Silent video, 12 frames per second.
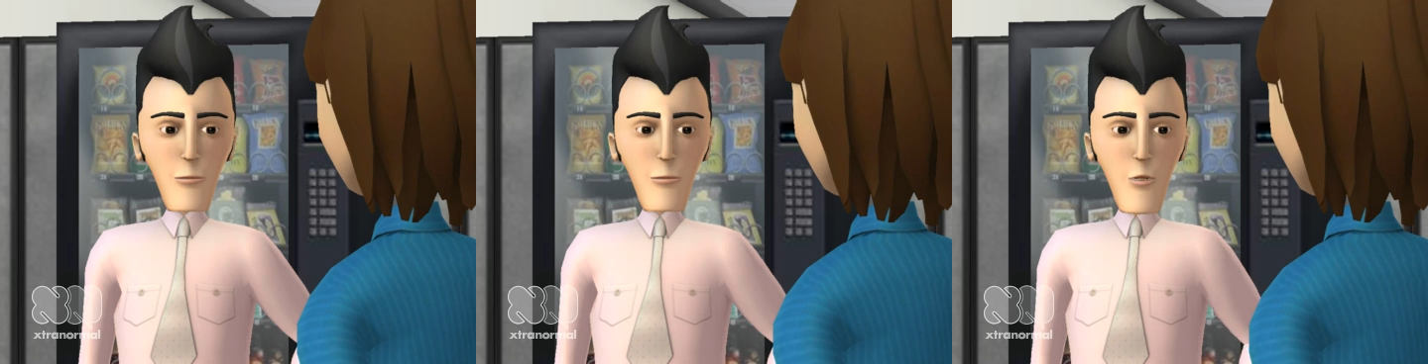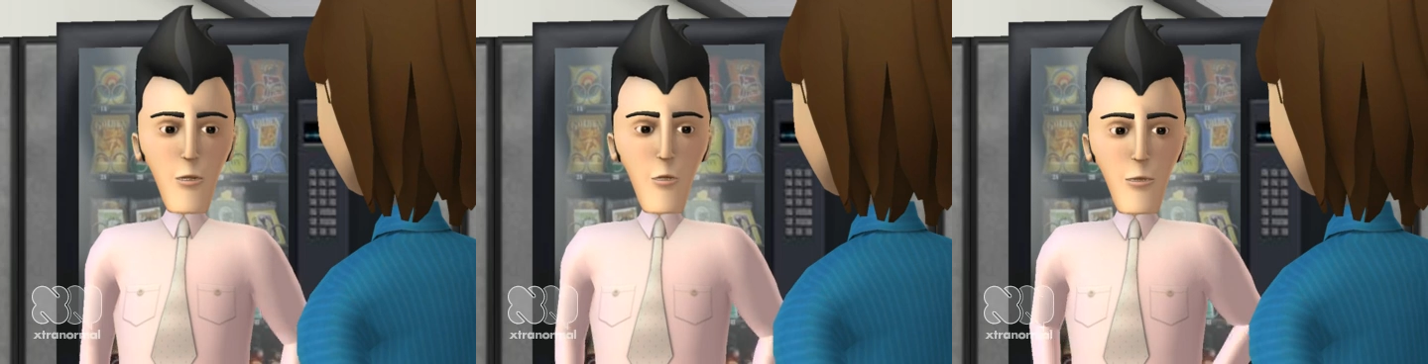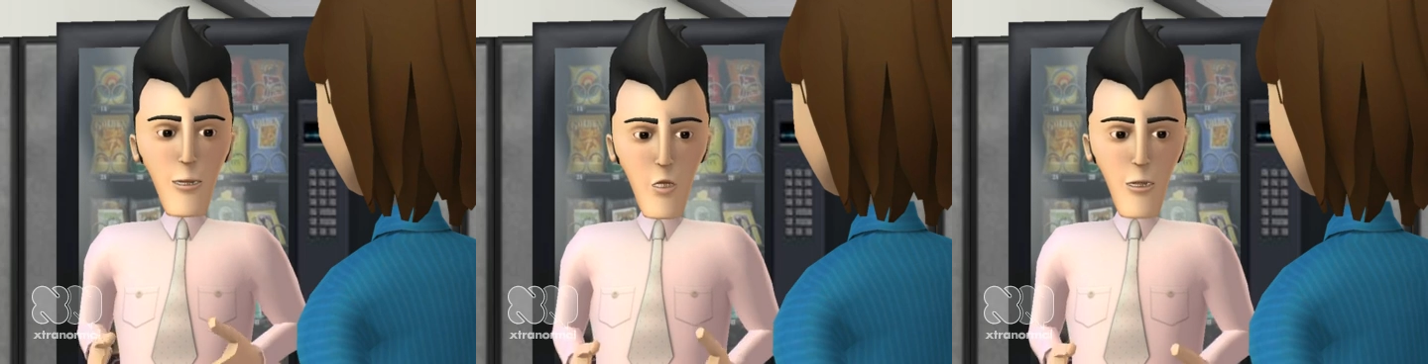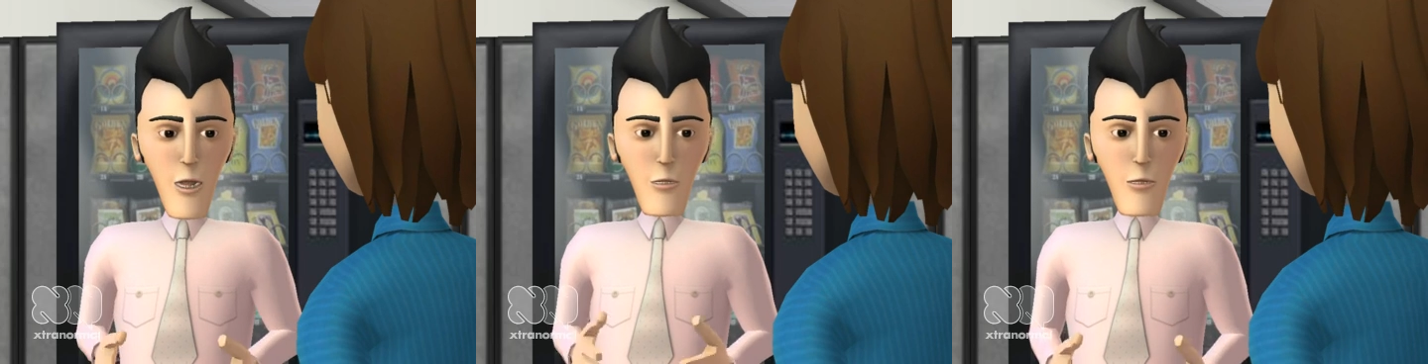They will
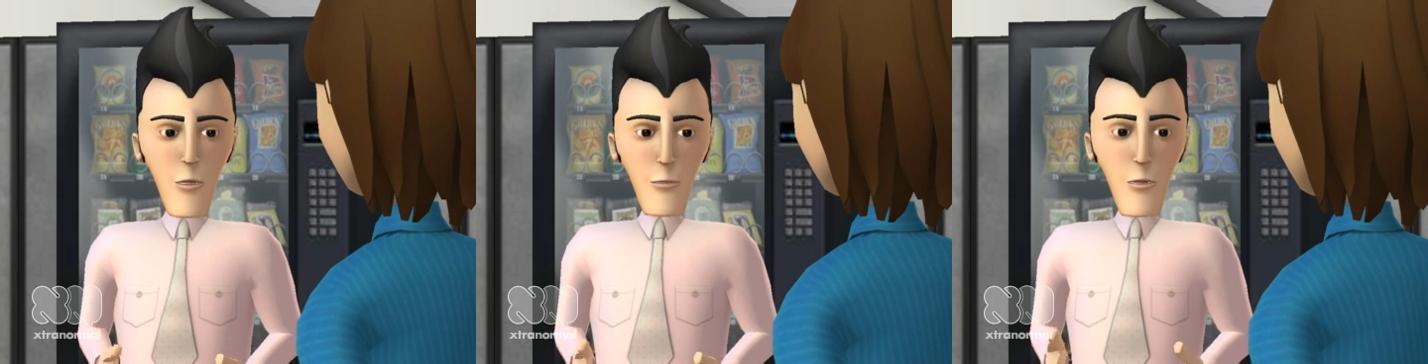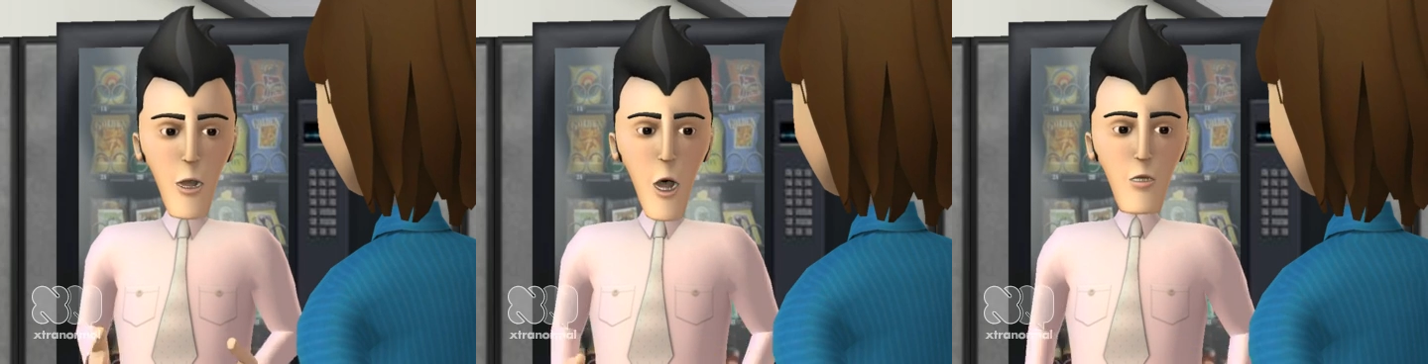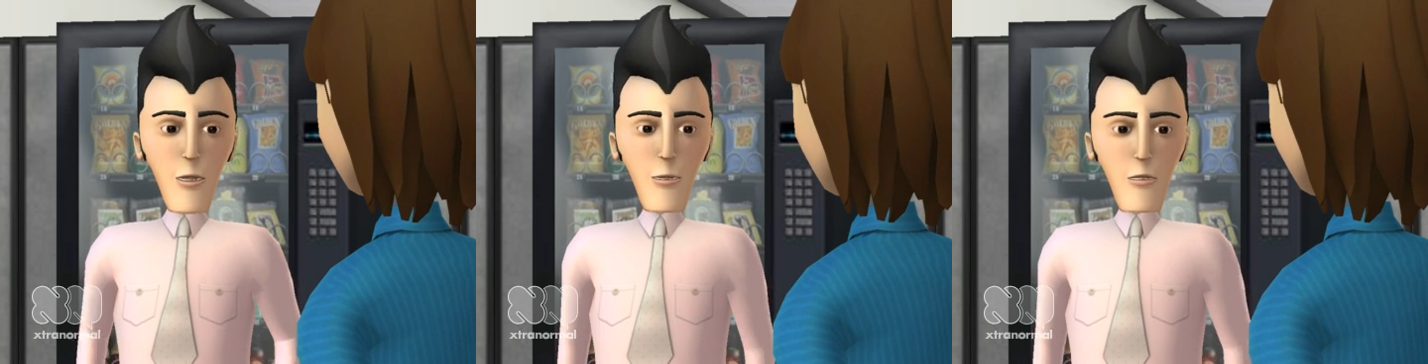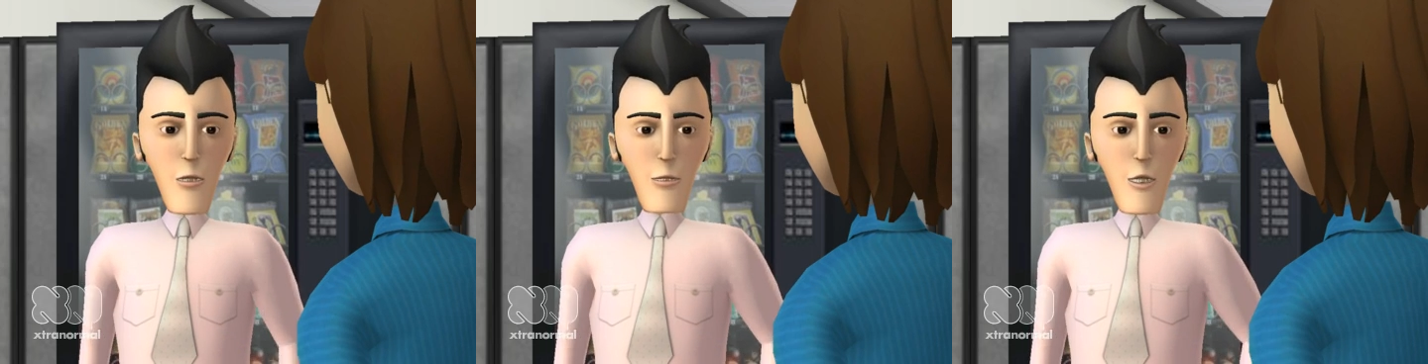change your
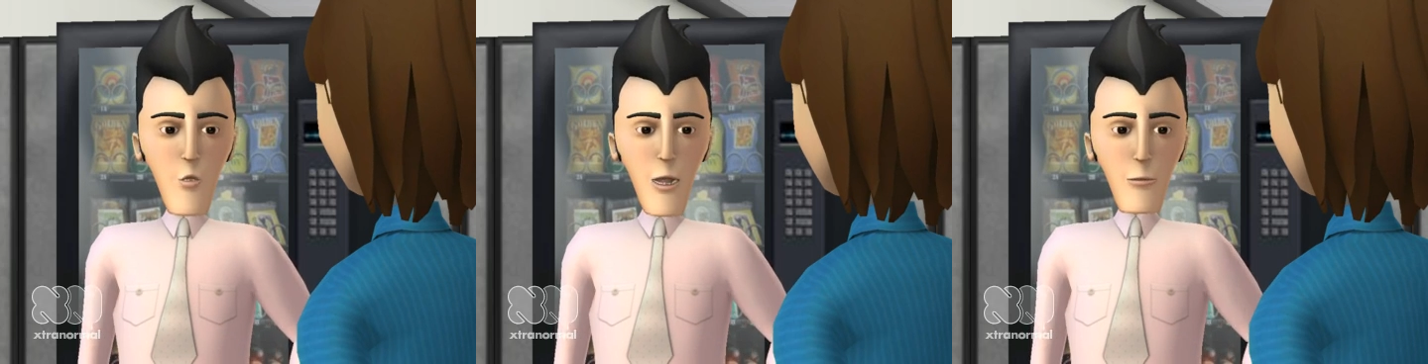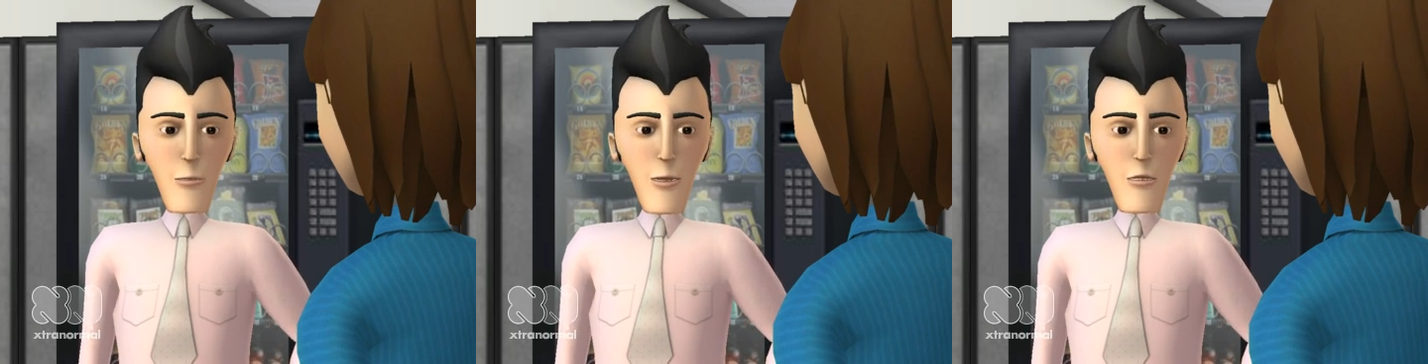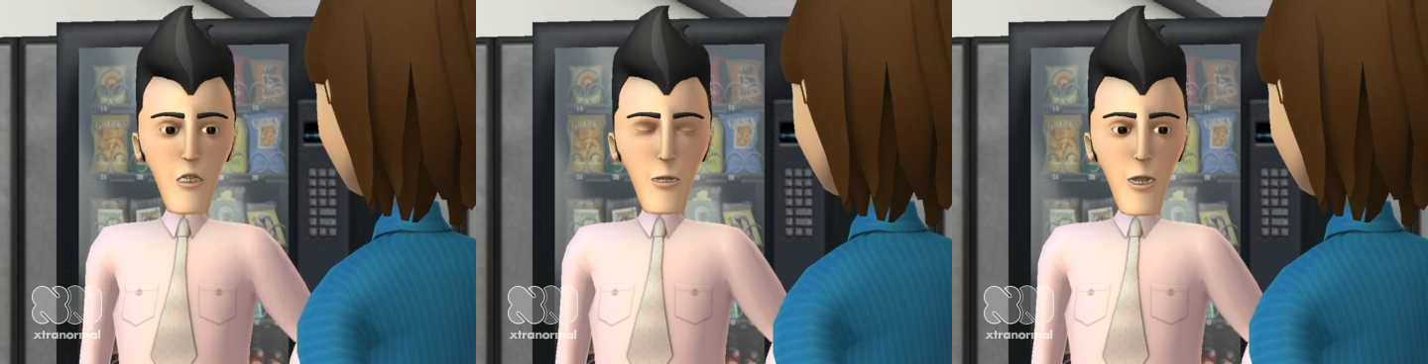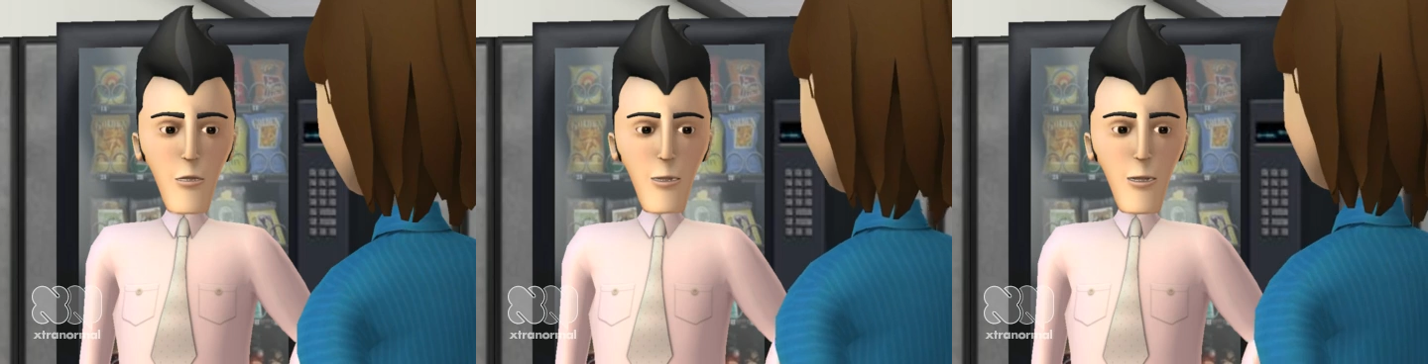project's requirements
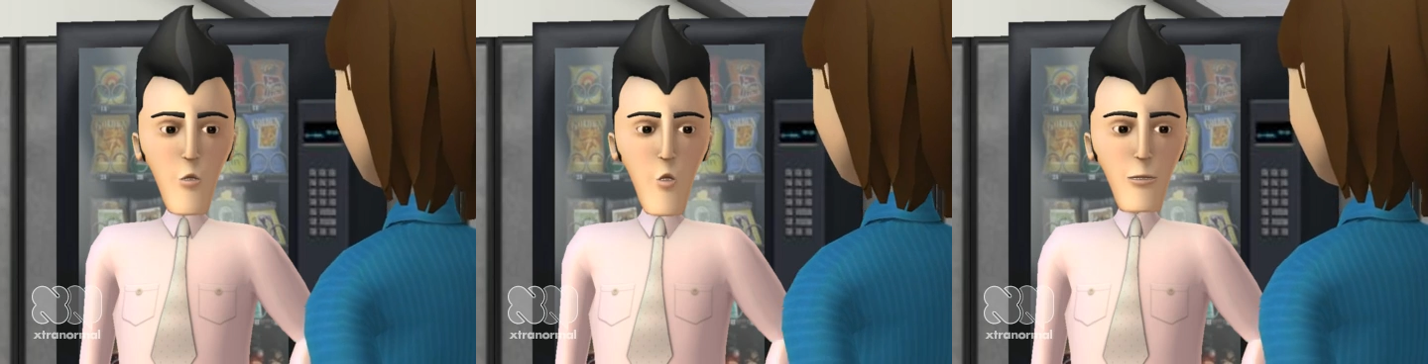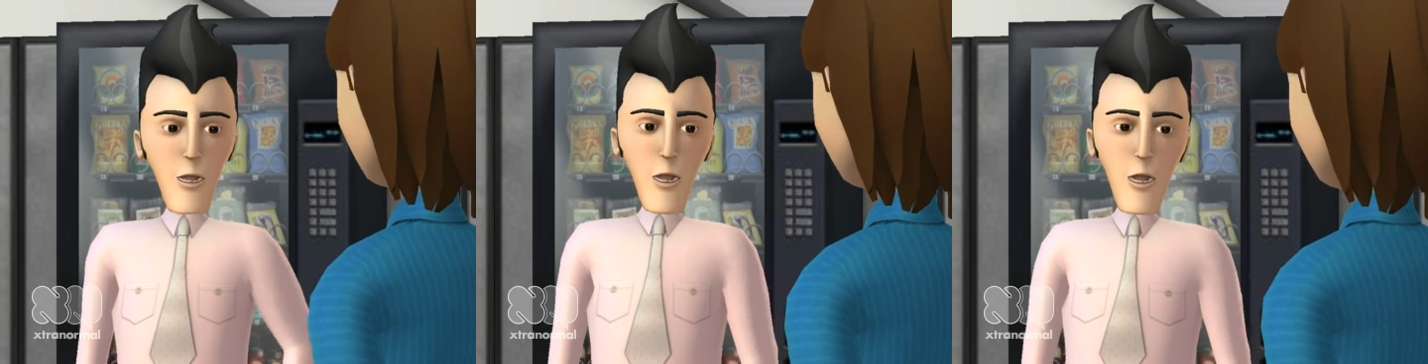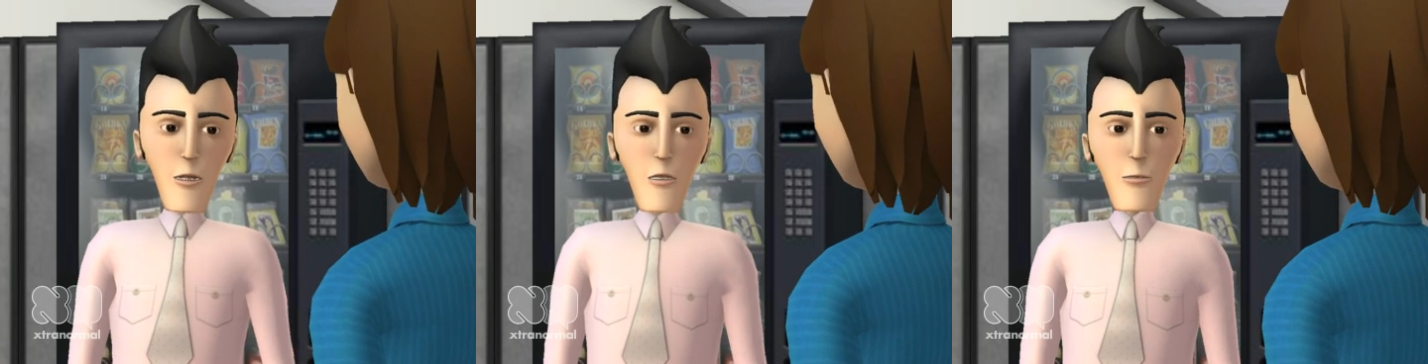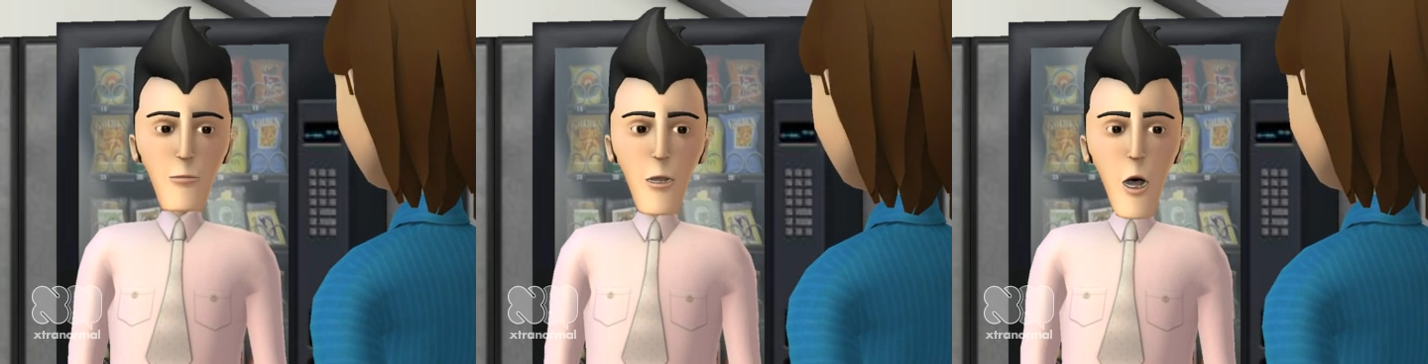every 2
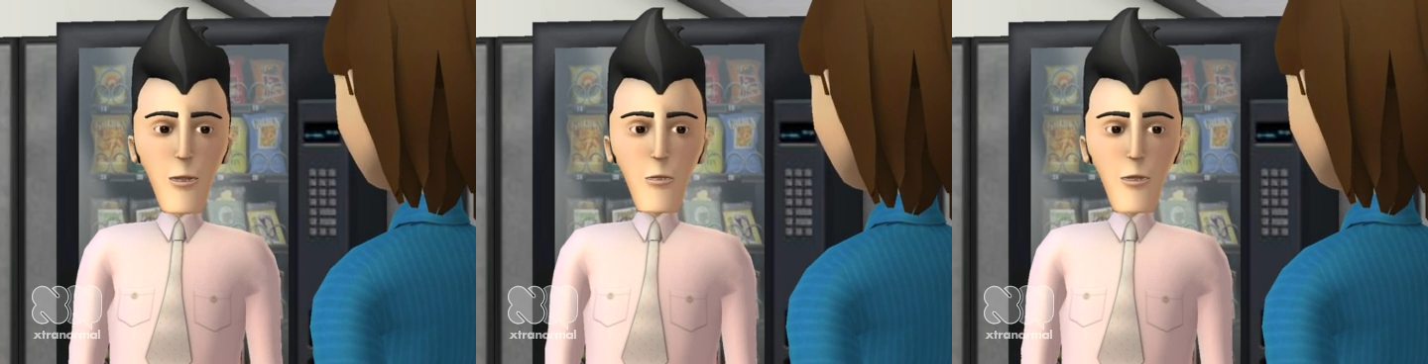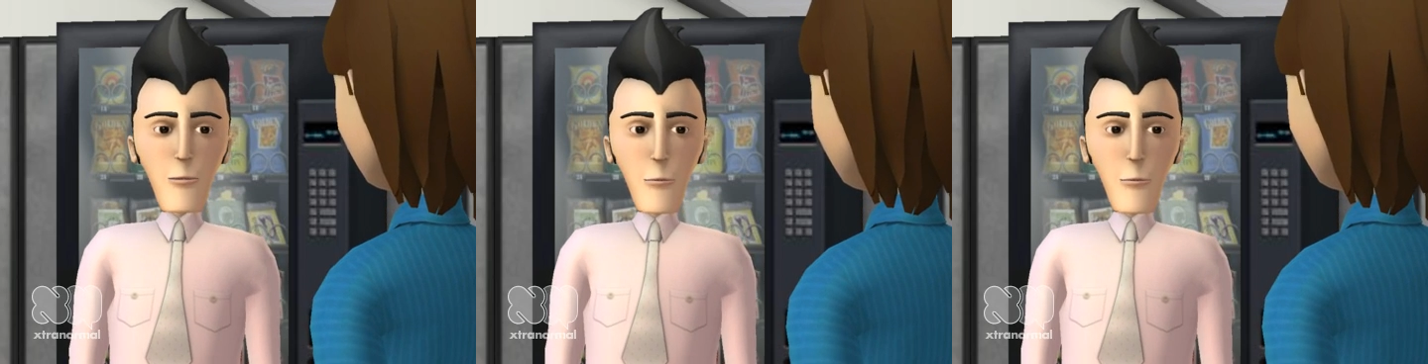days, and then